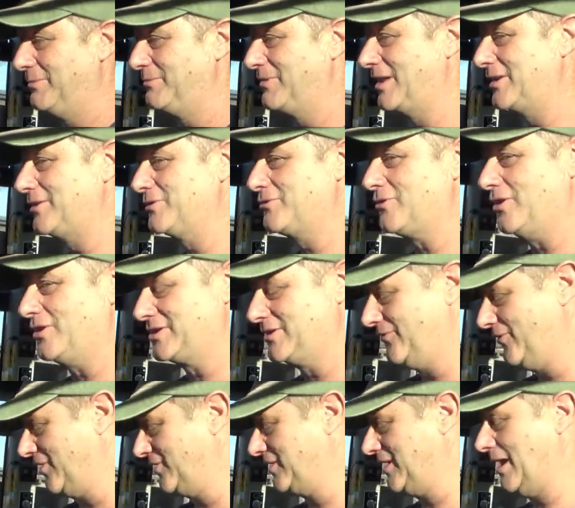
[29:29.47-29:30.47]
Then you've got to
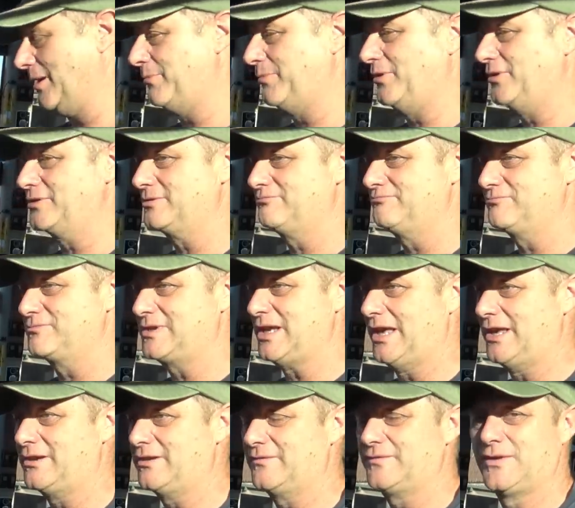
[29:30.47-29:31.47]
divide that by
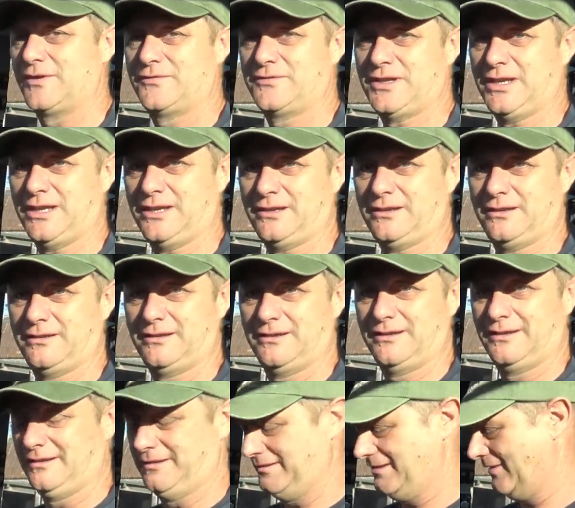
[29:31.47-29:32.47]
10 or 15,
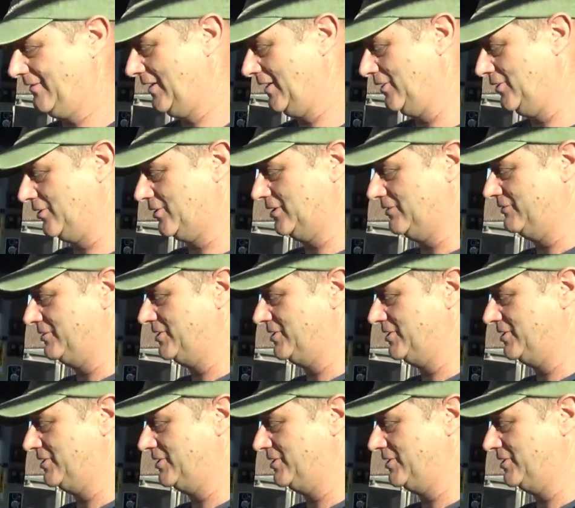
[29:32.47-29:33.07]
and then look at the